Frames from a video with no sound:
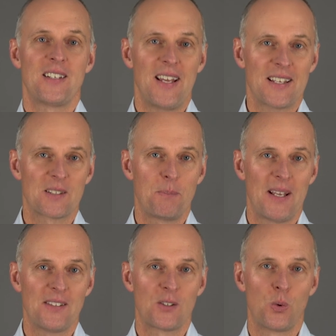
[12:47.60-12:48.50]

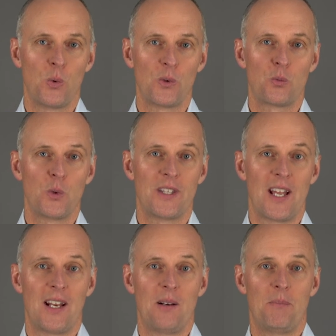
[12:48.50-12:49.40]
Text-based tools would
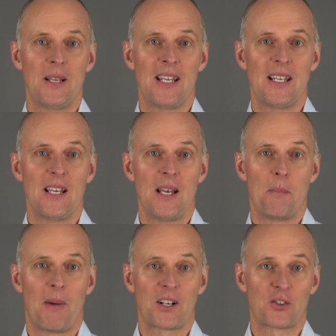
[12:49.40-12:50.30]
then be
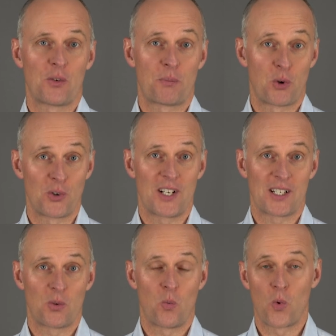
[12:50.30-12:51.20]
Microsoft
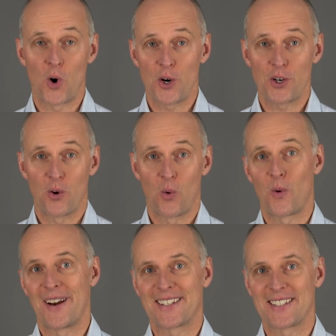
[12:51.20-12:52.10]
Project, Word
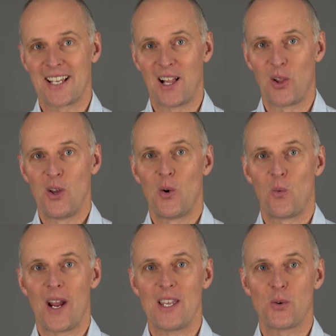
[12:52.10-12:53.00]
or Excel
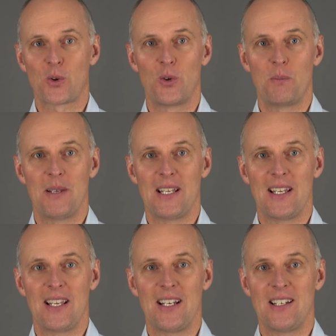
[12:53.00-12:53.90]
where you could
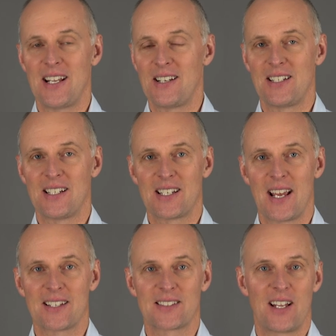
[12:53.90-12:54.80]
be indenting
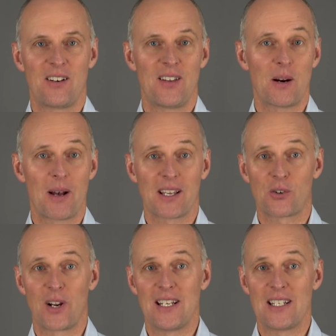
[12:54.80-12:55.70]
text and thereby
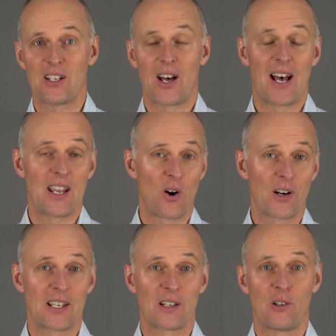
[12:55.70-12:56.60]
creating a
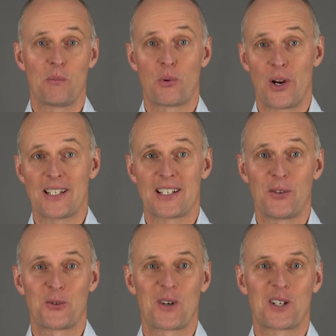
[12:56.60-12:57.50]
hierarchical
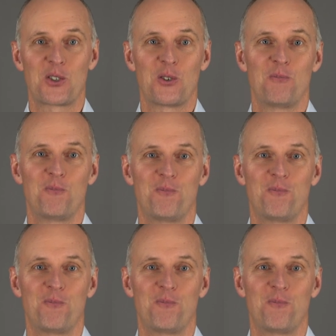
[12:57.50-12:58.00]
breakdown structure.